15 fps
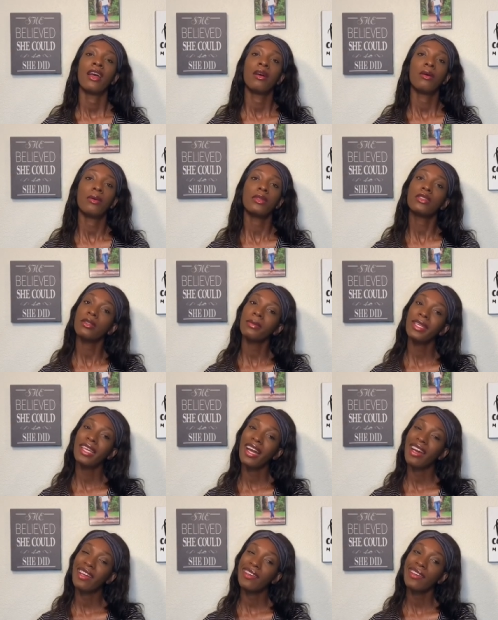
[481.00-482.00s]
To be
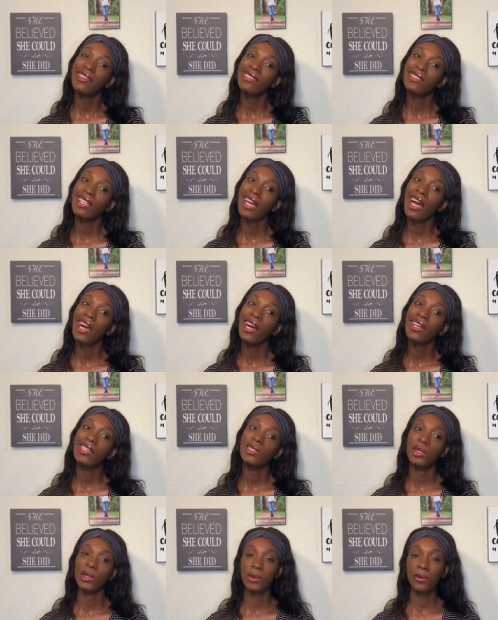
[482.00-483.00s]
honest, I
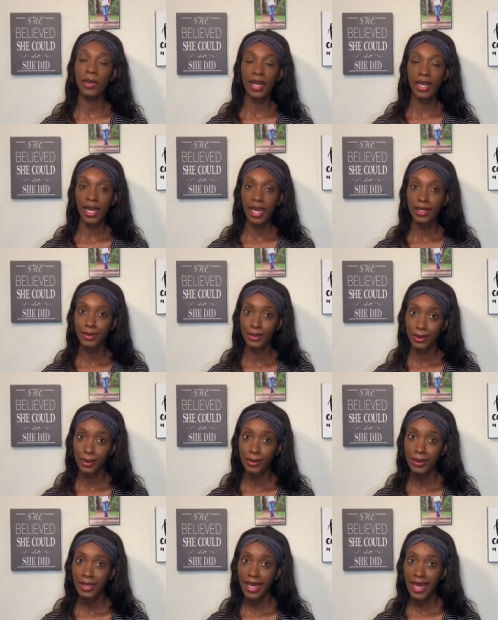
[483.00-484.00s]
do and I don't
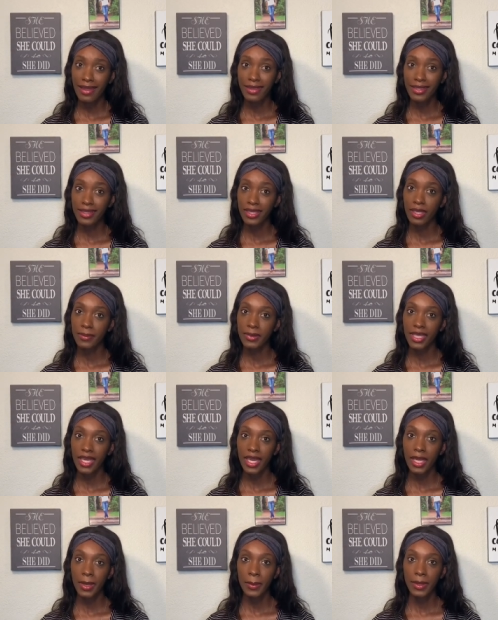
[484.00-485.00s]
at the same
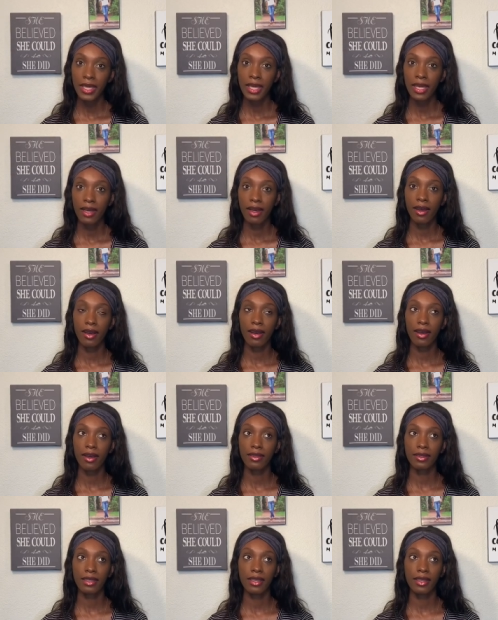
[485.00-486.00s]
time.
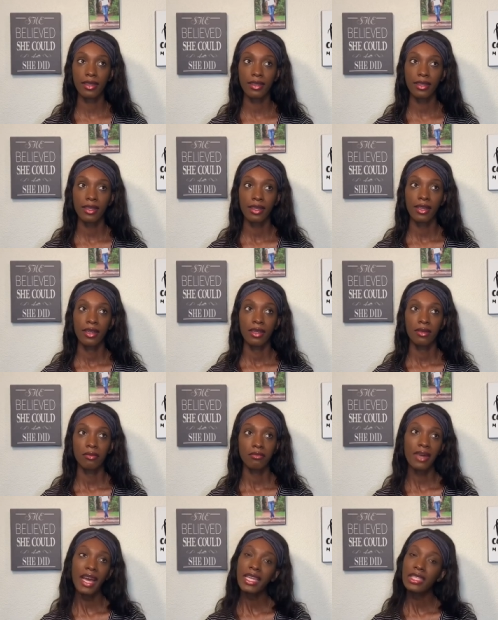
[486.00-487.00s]
Like,
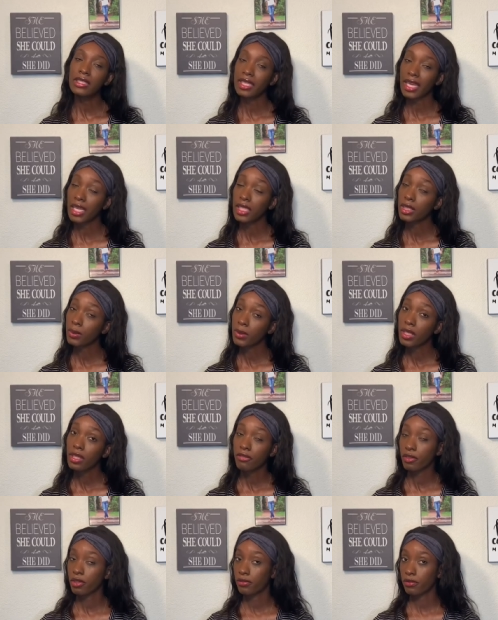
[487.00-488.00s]
I like doing it
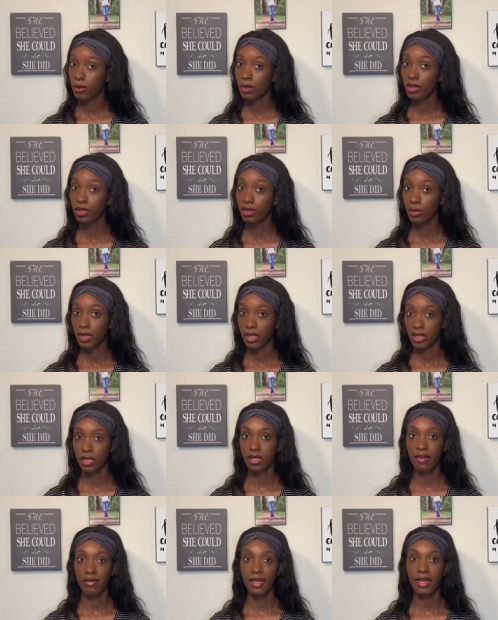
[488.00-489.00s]
for photo shoots and stuff
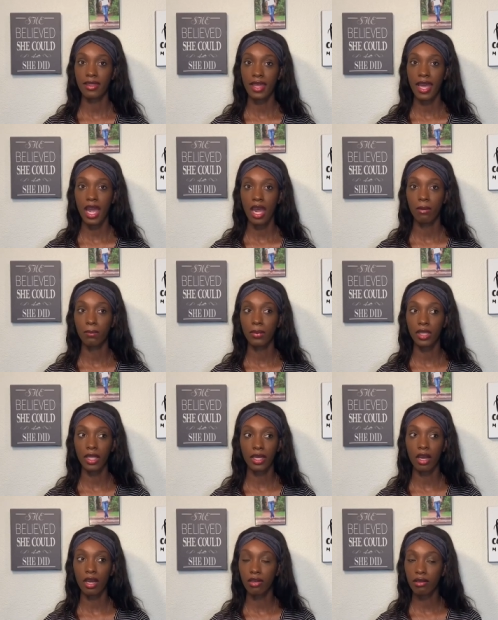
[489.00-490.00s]
like that, but like
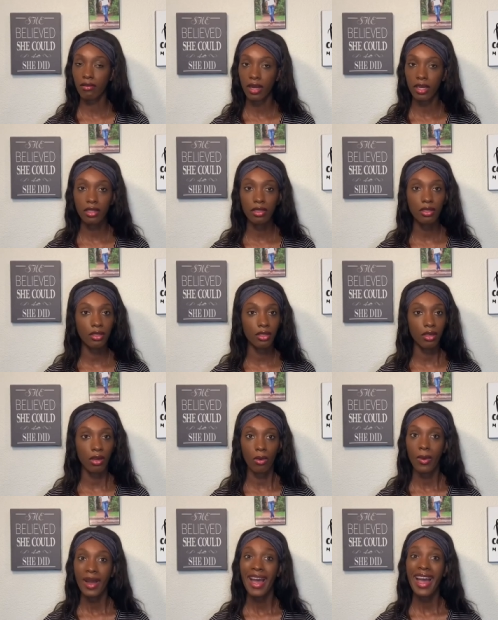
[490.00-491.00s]
on a regular note,
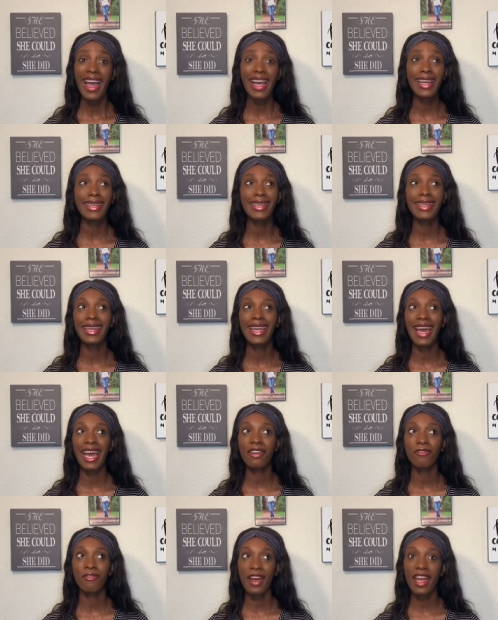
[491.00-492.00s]
I cannot
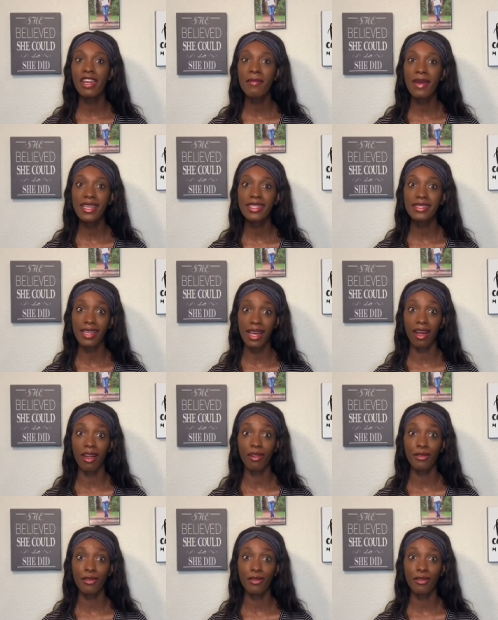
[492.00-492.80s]
find myself